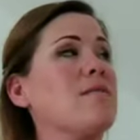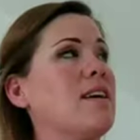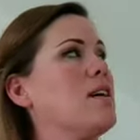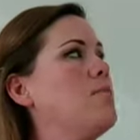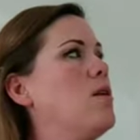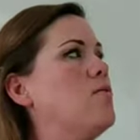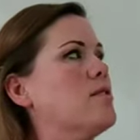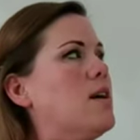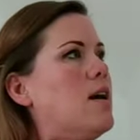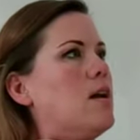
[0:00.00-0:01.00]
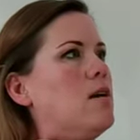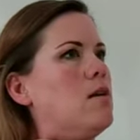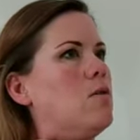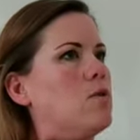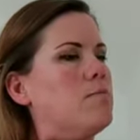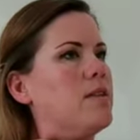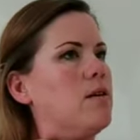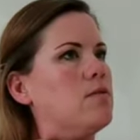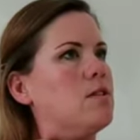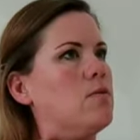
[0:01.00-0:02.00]
that it can be overtight. Horn
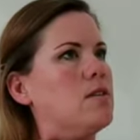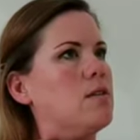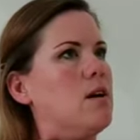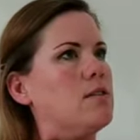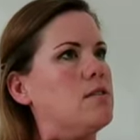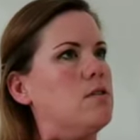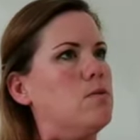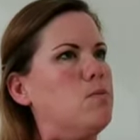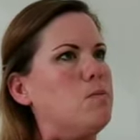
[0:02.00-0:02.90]
players deal with this a lot too.